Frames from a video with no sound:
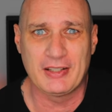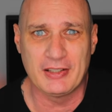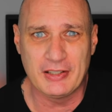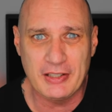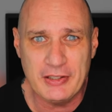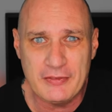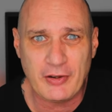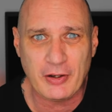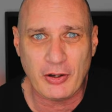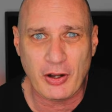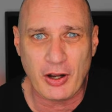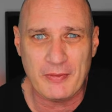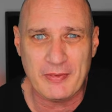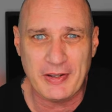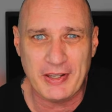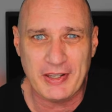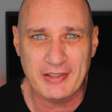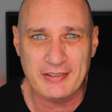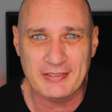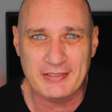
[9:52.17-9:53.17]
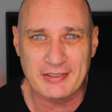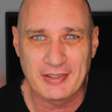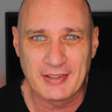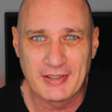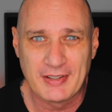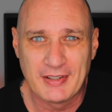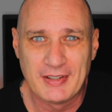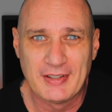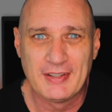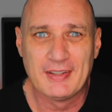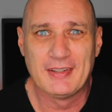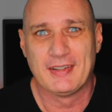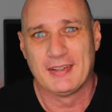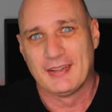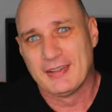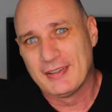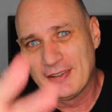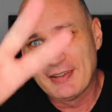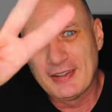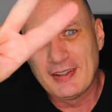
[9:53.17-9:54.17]
leave a comment,
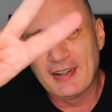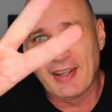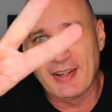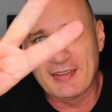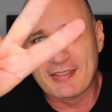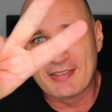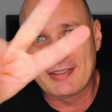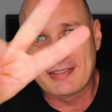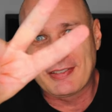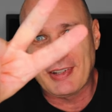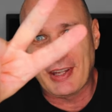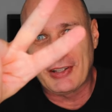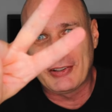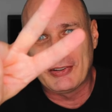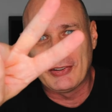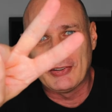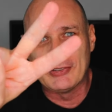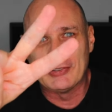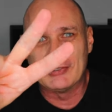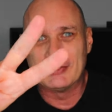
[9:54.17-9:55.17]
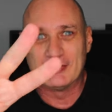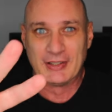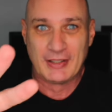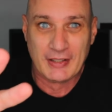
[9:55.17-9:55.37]
and stay cool.